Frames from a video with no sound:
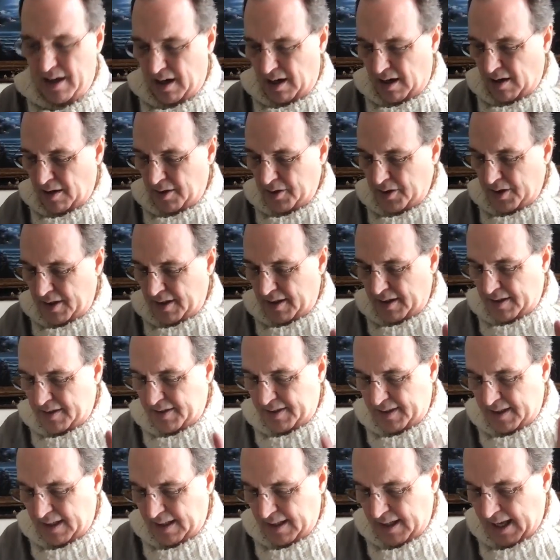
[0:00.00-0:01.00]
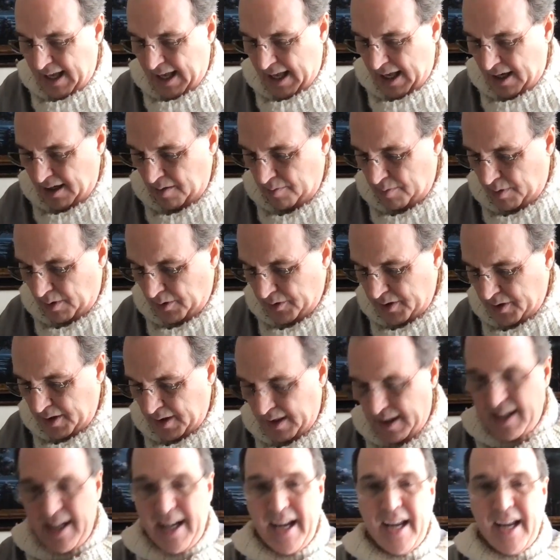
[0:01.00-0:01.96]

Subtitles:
How about hold the arsonist